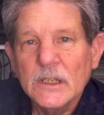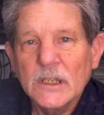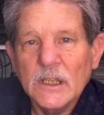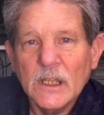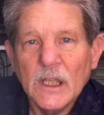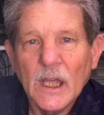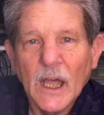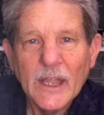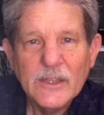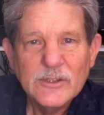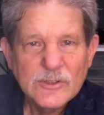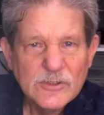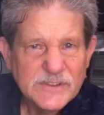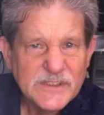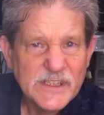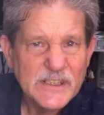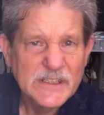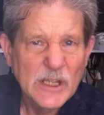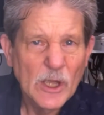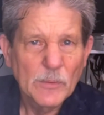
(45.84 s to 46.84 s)
I used
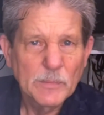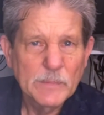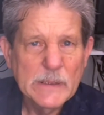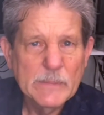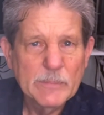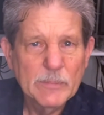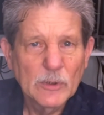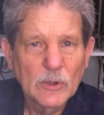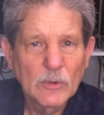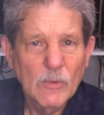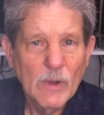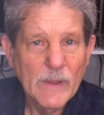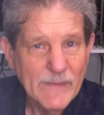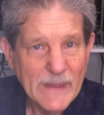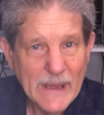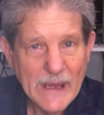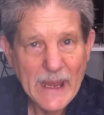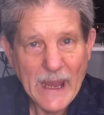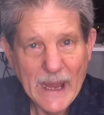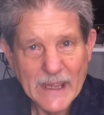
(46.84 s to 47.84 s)
to tell people when
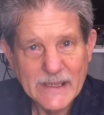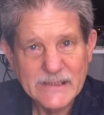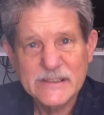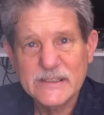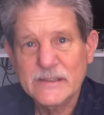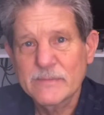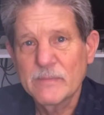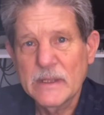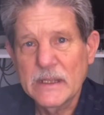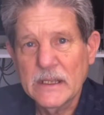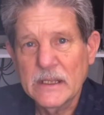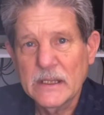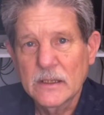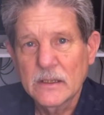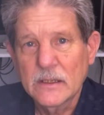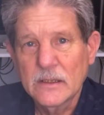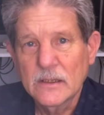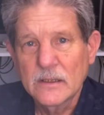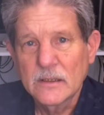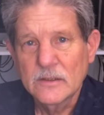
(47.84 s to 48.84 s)
they ask me,
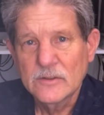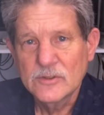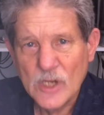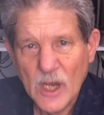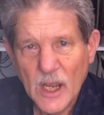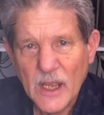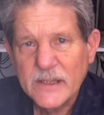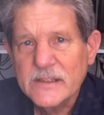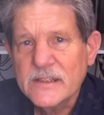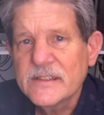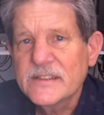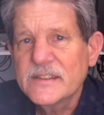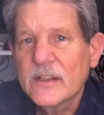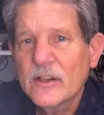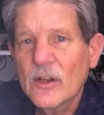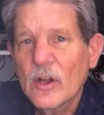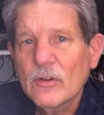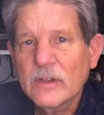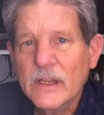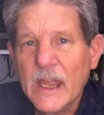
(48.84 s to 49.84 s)
John, is it
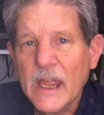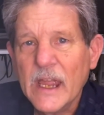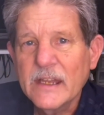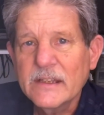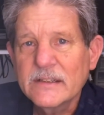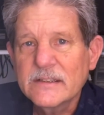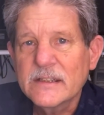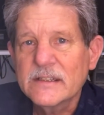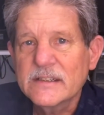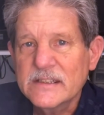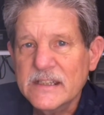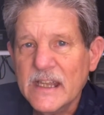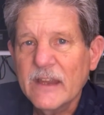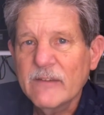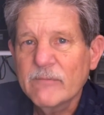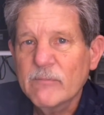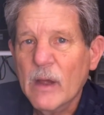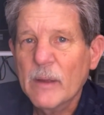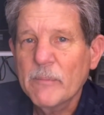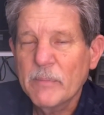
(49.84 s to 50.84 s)
okay to save
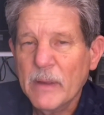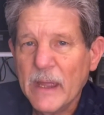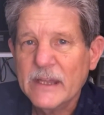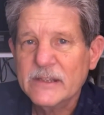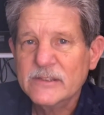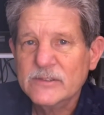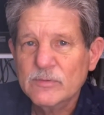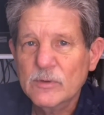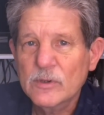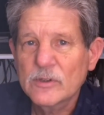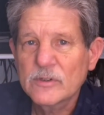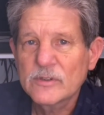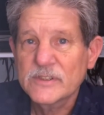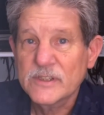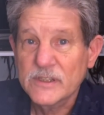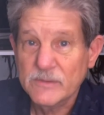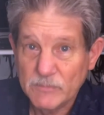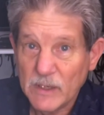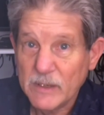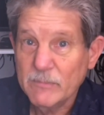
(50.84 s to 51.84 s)
my passwords
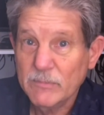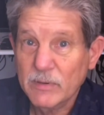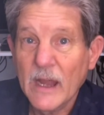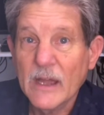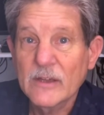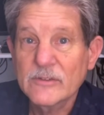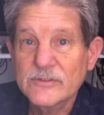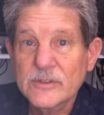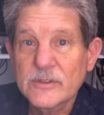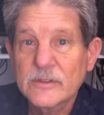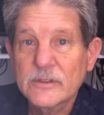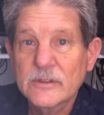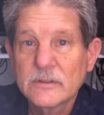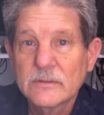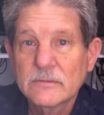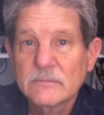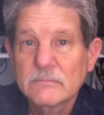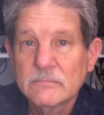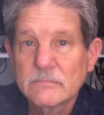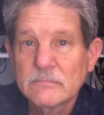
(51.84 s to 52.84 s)
in my browser?
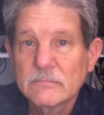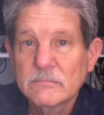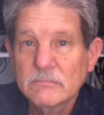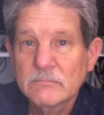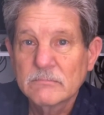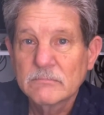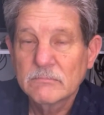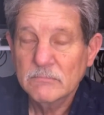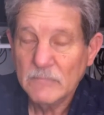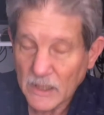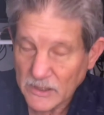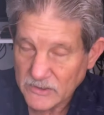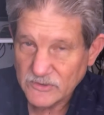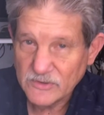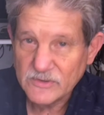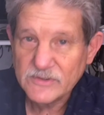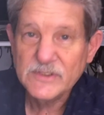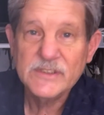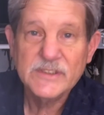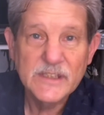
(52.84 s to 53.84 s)
I
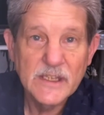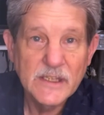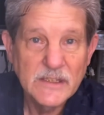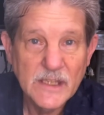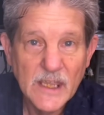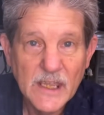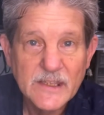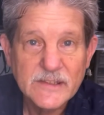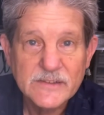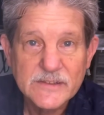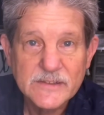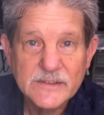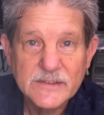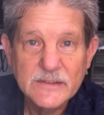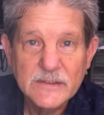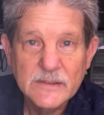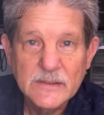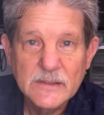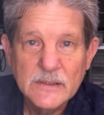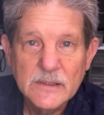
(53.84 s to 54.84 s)
used to say yes,
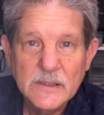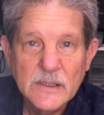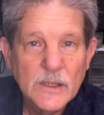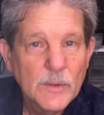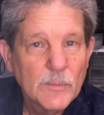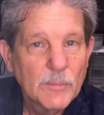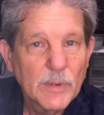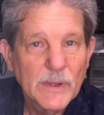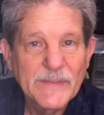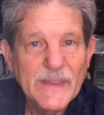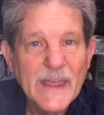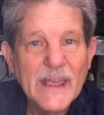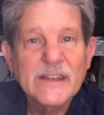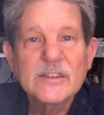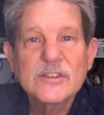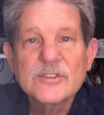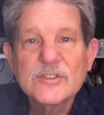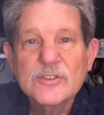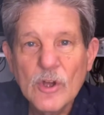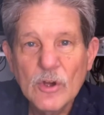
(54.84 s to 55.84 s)
but that
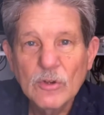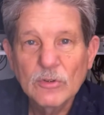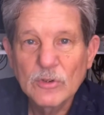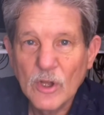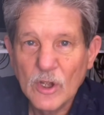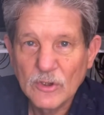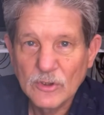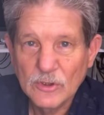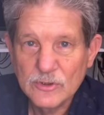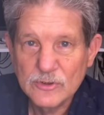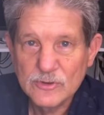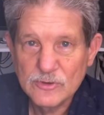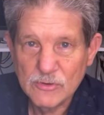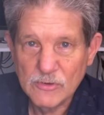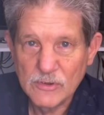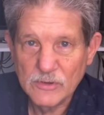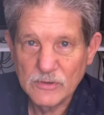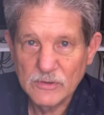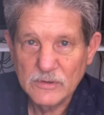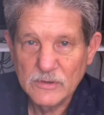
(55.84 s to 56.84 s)
is no longer
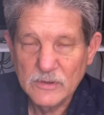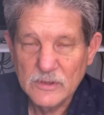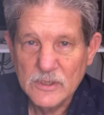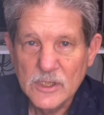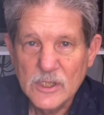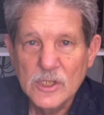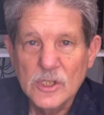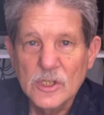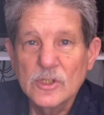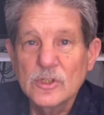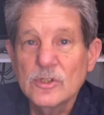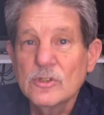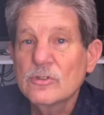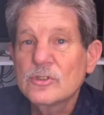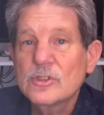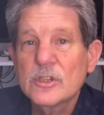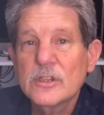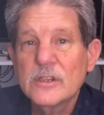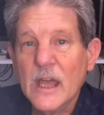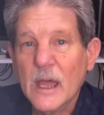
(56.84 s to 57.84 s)
true. You
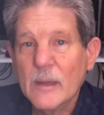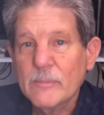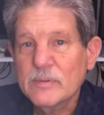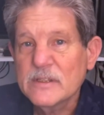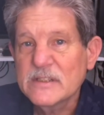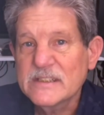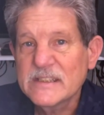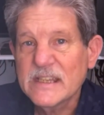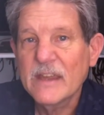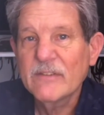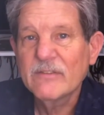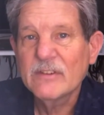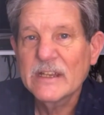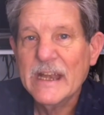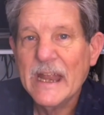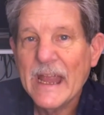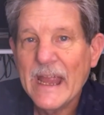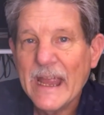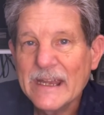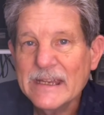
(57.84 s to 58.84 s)
should not be
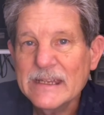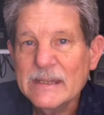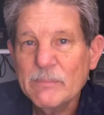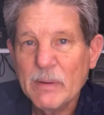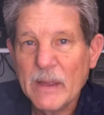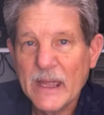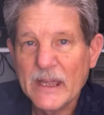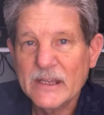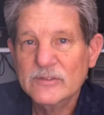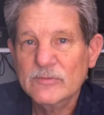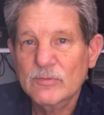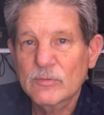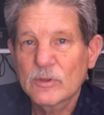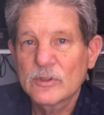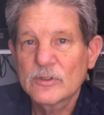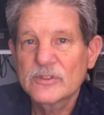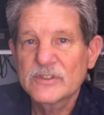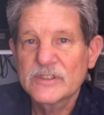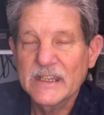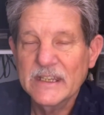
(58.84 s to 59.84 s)
saving any
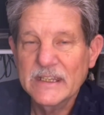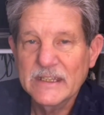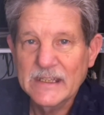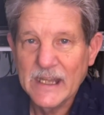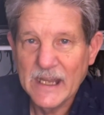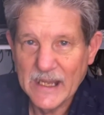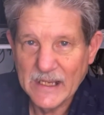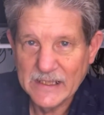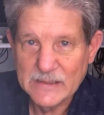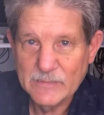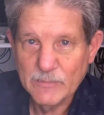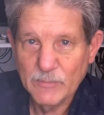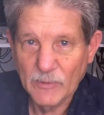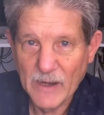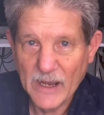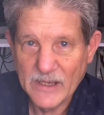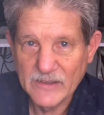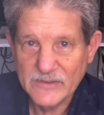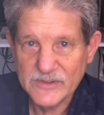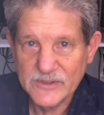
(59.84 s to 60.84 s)
passwords in any
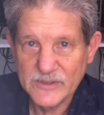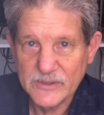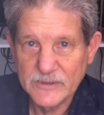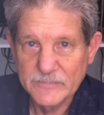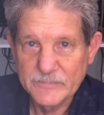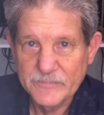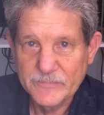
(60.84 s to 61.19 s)
browser.